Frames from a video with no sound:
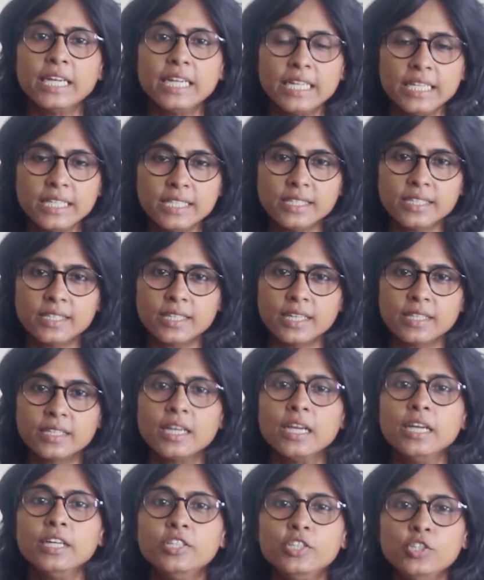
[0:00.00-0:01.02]
Instead,
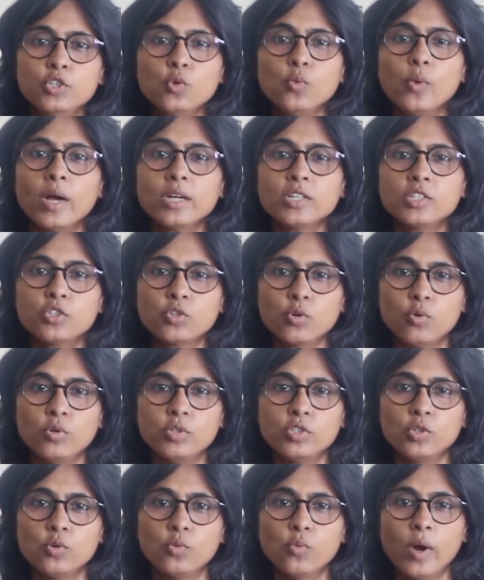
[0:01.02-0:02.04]
you are
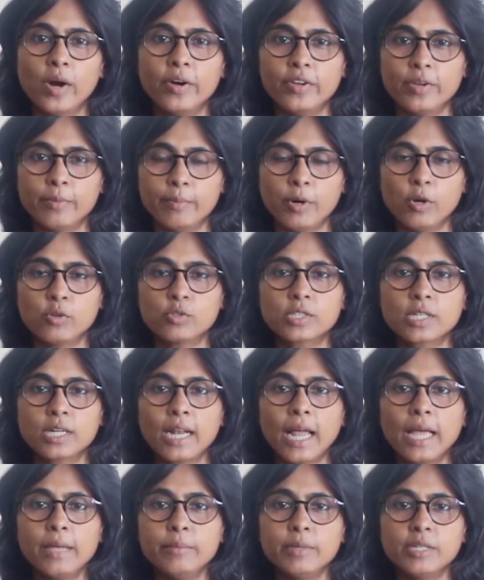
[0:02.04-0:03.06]
told to worry about
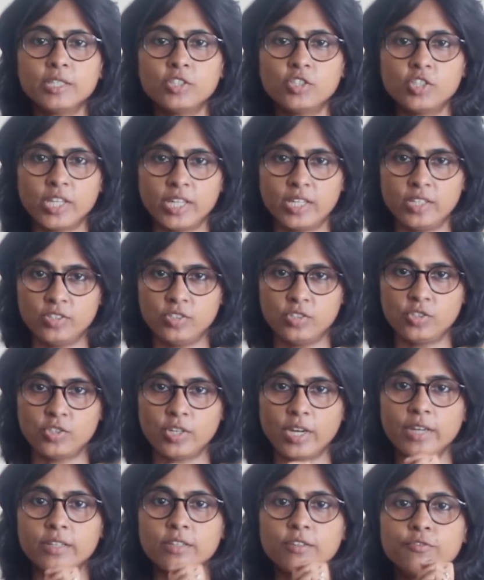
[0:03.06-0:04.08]
climate change
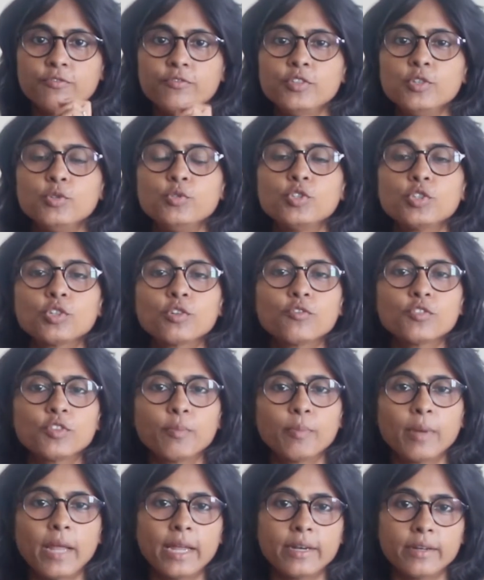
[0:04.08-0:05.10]
and the future of the
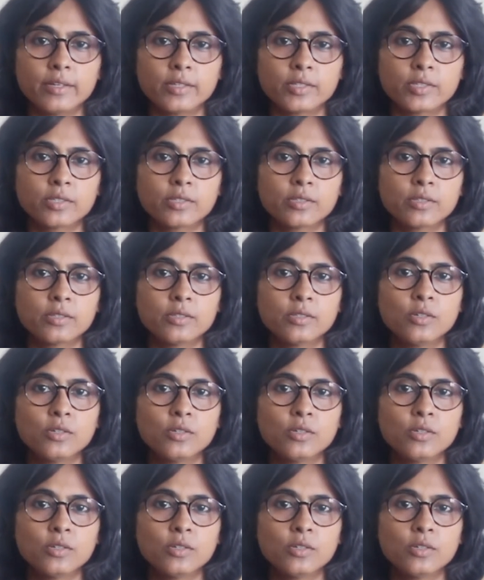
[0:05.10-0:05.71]
planet.